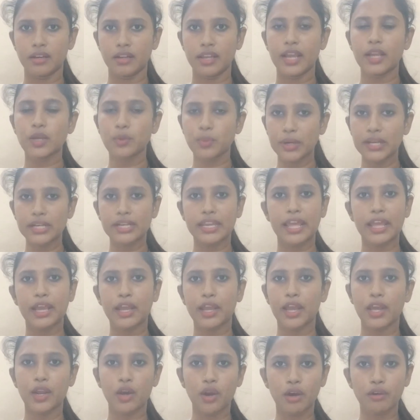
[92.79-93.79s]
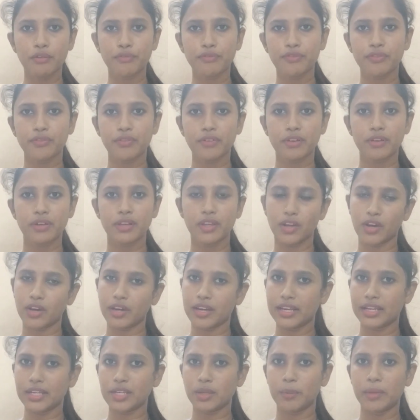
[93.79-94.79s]
It will take care of your
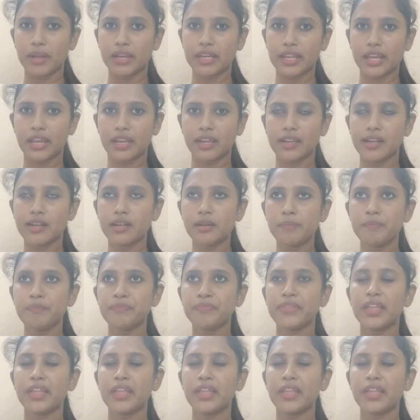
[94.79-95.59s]
intimate area